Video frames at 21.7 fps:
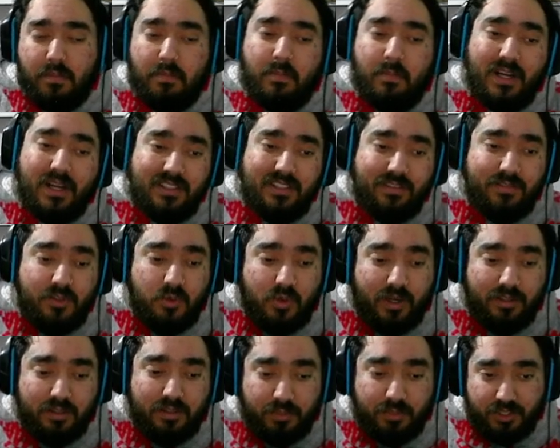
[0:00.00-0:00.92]
But if you
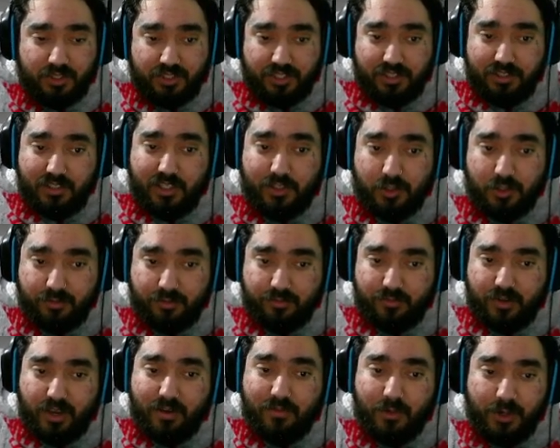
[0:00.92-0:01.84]
add the percentage of
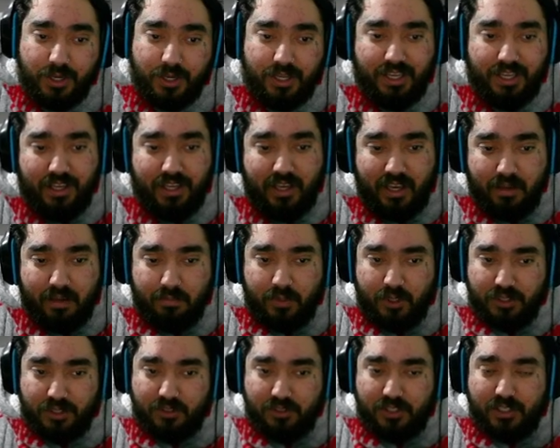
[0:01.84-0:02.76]
every in-game
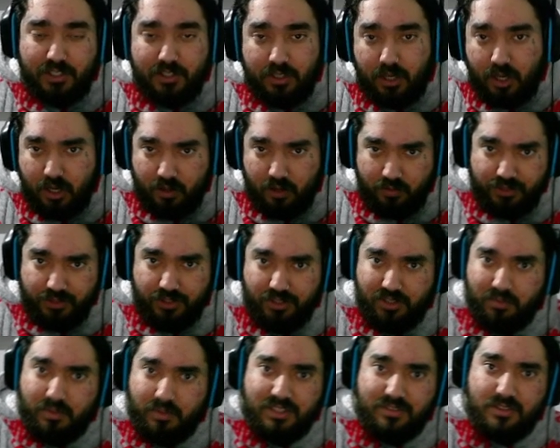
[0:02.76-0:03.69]
purchase, which is
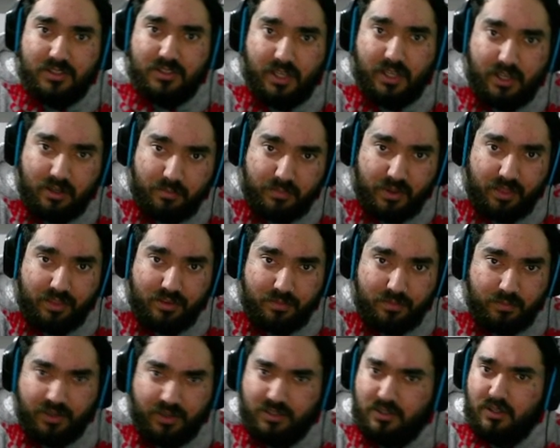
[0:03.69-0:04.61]
I believe 10%
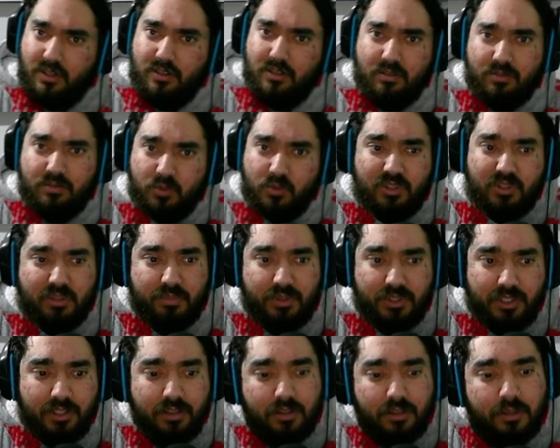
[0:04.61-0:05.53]
or
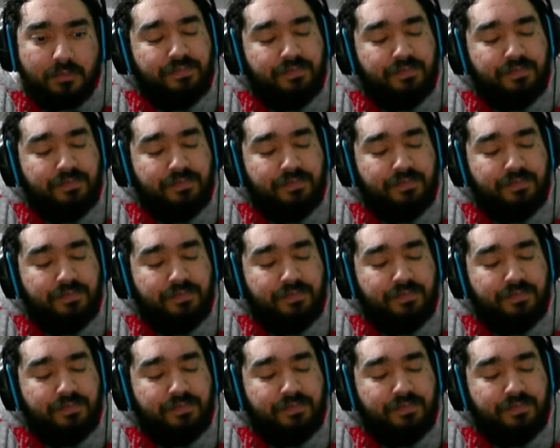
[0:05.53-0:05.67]
20%,